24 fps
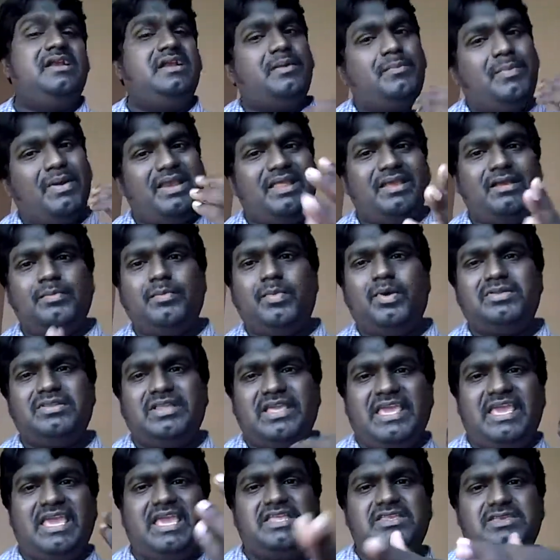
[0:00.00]
Depending upon
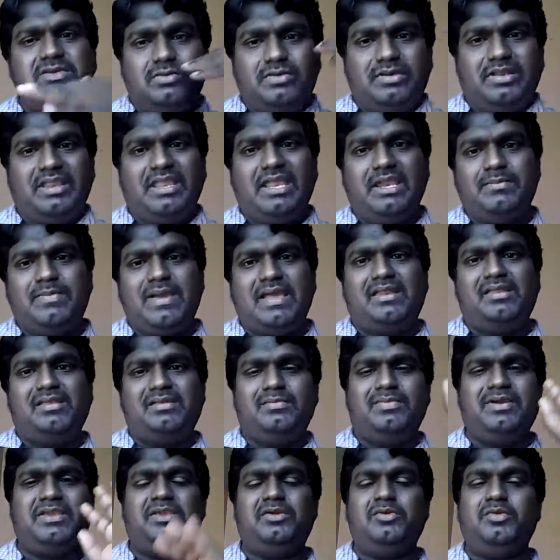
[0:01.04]
the age, you create
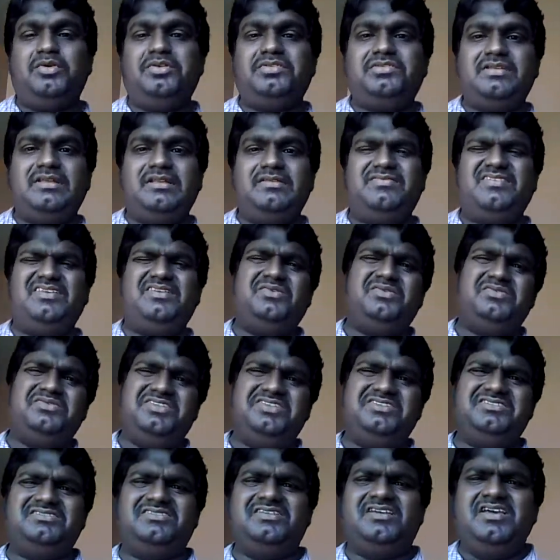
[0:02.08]
barrier by yourself.
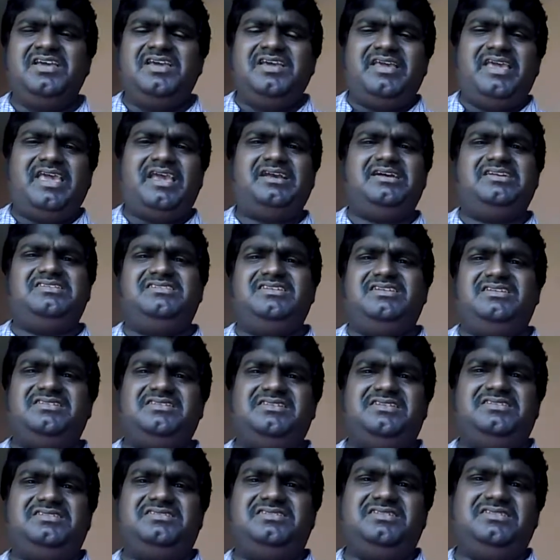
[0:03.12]
These younger
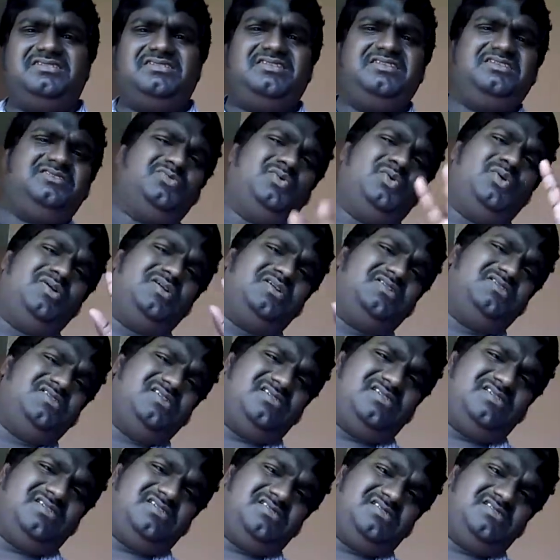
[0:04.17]
generation, these older
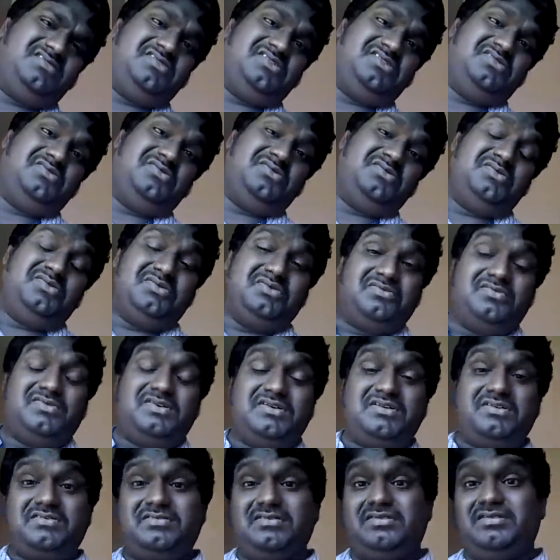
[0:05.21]
generation, they don't know
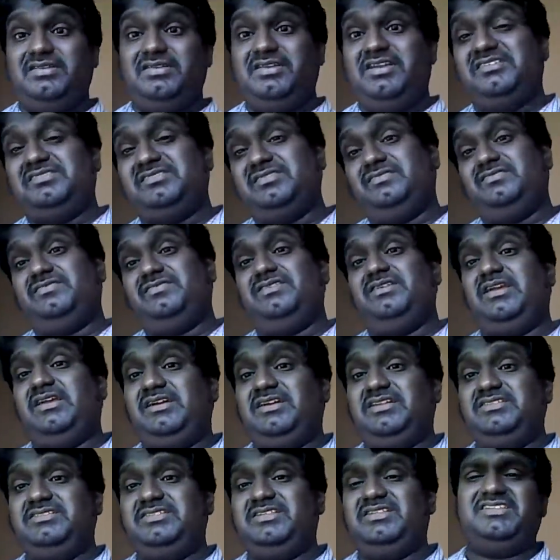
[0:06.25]
what are the needs of the
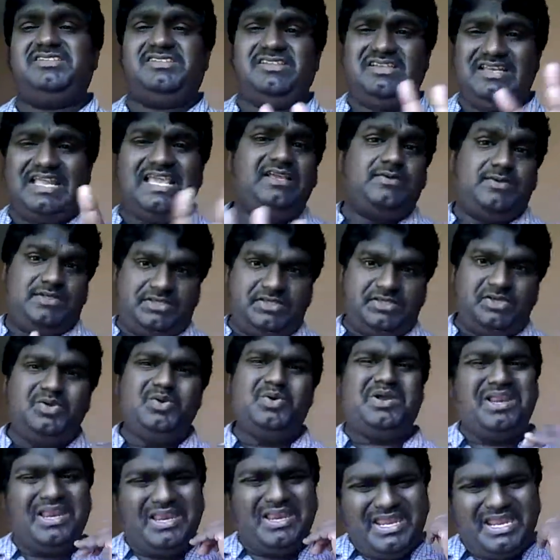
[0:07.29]
younger generation. Like
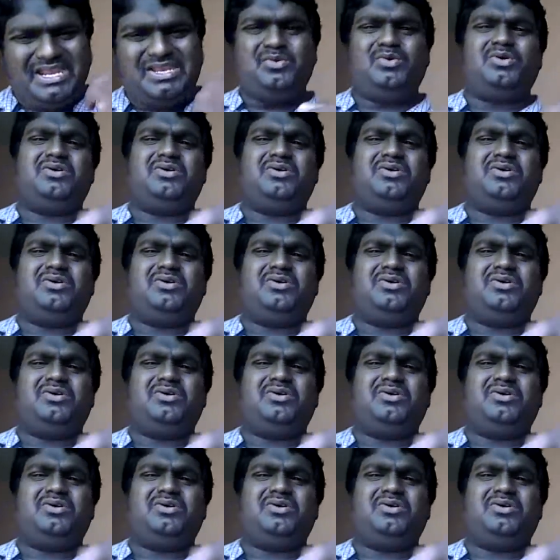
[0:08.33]
you create